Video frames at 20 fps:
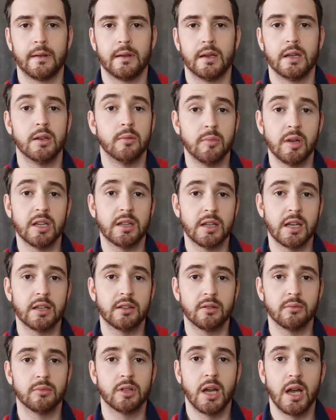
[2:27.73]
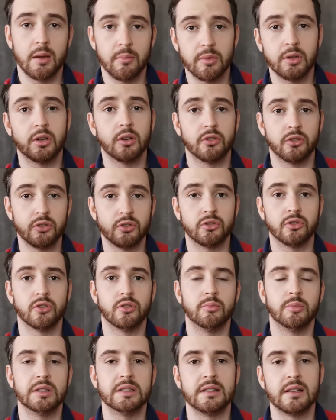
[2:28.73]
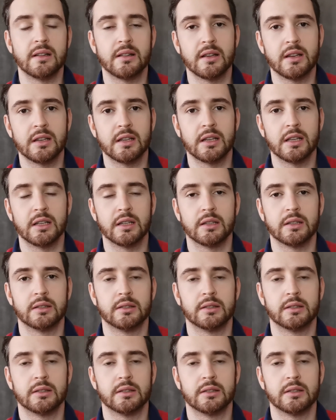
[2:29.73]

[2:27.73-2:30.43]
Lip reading: And it may take some time because you're so busy thinking.